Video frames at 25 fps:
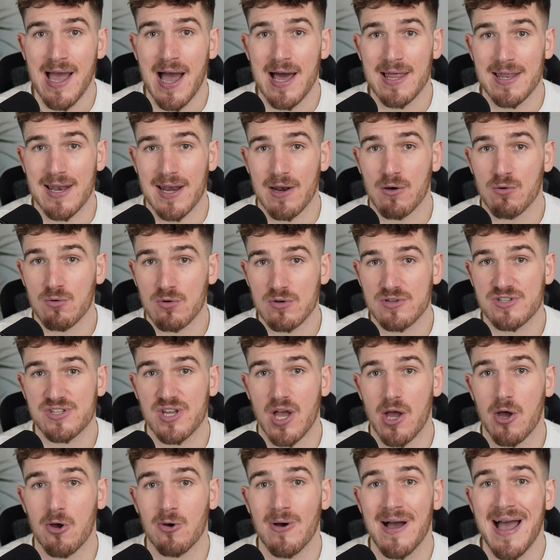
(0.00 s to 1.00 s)
and then
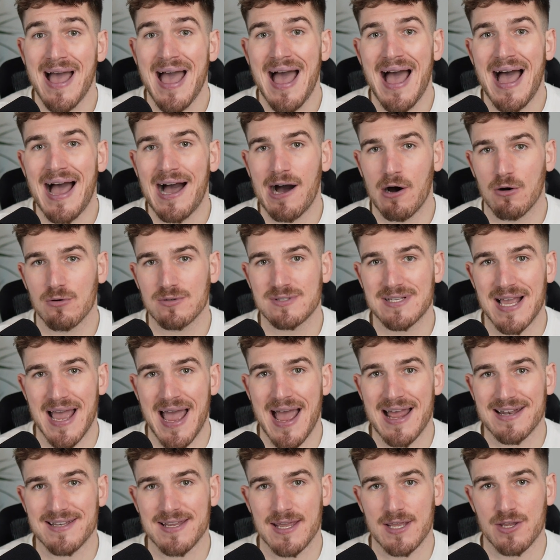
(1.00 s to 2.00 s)
also how to
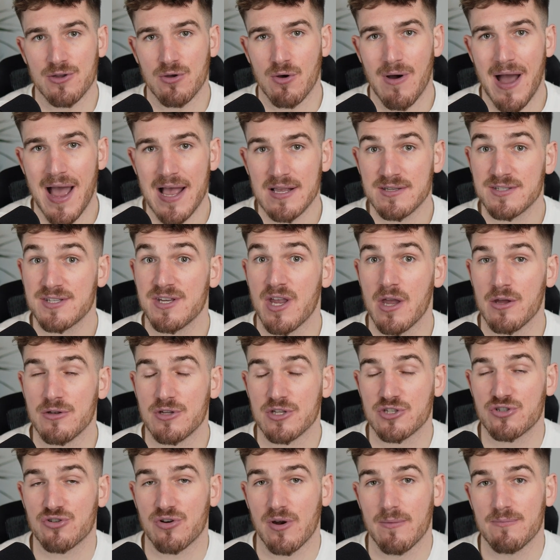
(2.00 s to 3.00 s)
edit your SEO
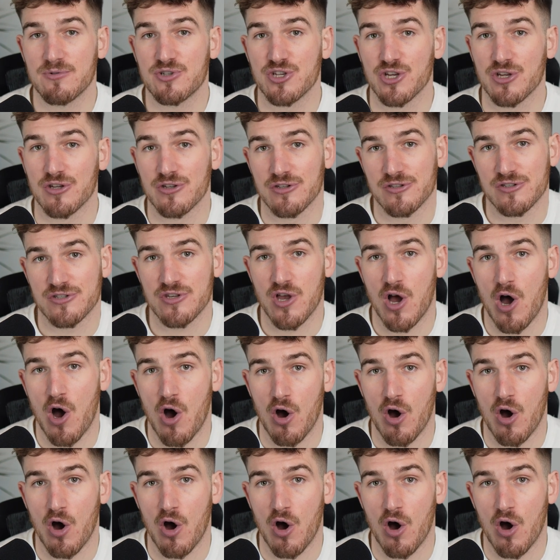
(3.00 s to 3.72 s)
descriptions